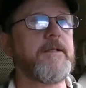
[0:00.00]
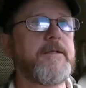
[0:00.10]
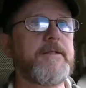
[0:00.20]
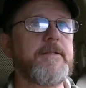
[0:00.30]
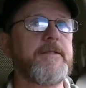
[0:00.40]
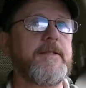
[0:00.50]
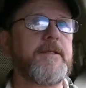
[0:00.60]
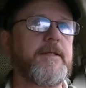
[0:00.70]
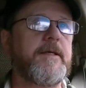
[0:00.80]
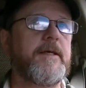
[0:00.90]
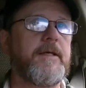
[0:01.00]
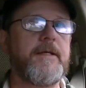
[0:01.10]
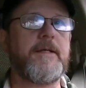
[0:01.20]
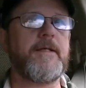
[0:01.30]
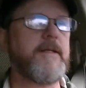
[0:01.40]
Let's see, uh,
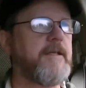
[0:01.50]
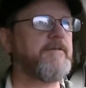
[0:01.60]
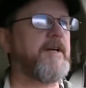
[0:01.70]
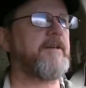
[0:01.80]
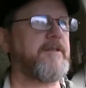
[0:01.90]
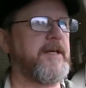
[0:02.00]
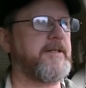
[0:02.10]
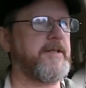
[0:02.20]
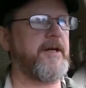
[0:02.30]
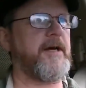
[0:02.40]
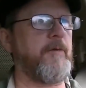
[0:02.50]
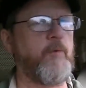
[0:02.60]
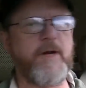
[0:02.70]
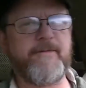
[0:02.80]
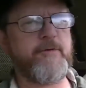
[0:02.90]
Val said uh,
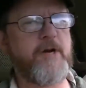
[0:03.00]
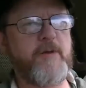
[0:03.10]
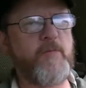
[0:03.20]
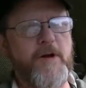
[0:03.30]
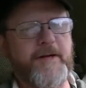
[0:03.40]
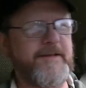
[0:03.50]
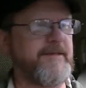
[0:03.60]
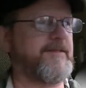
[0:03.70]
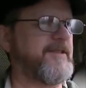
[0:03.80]
whatever I want.